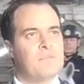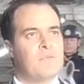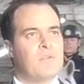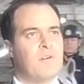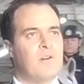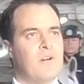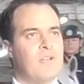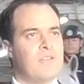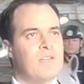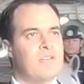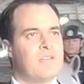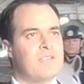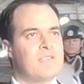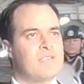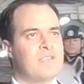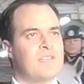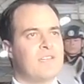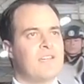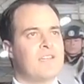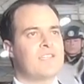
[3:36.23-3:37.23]
behind
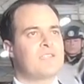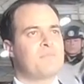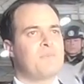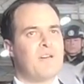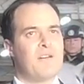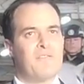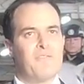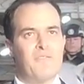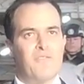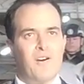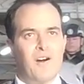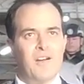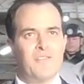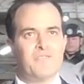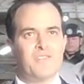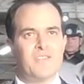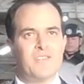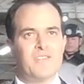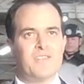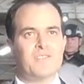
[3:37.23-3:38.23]
us is about
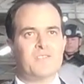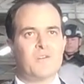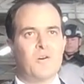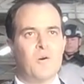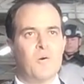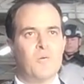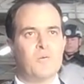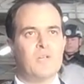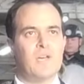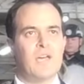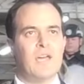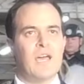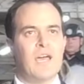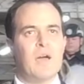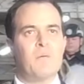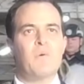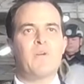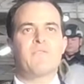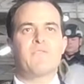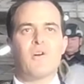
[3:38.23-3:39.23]
5 years old,
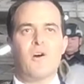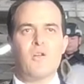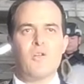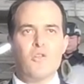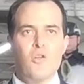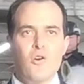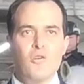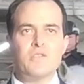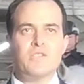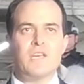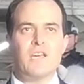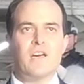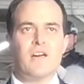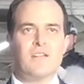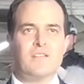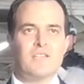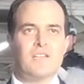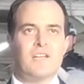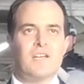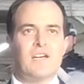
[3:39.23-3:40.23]
and we've got no
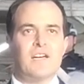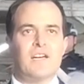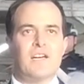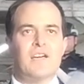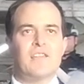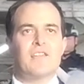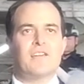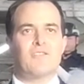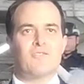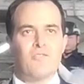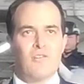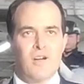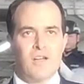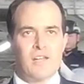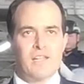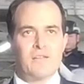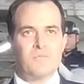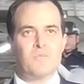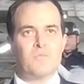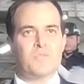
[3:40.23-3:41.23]
doubt that
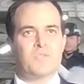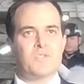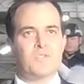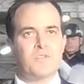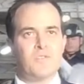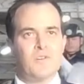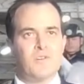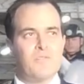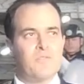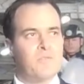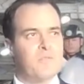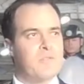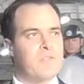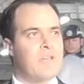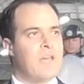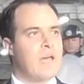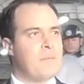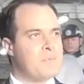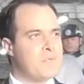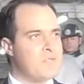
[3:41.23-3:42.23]
Grantley will serve with
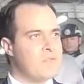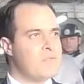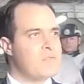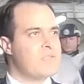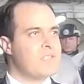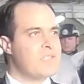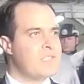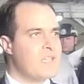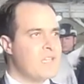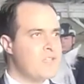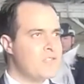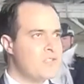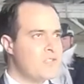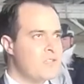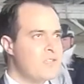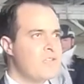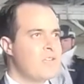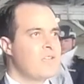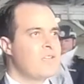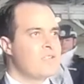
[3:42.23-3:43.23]
absolute
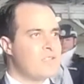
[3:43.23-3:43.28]
distinction,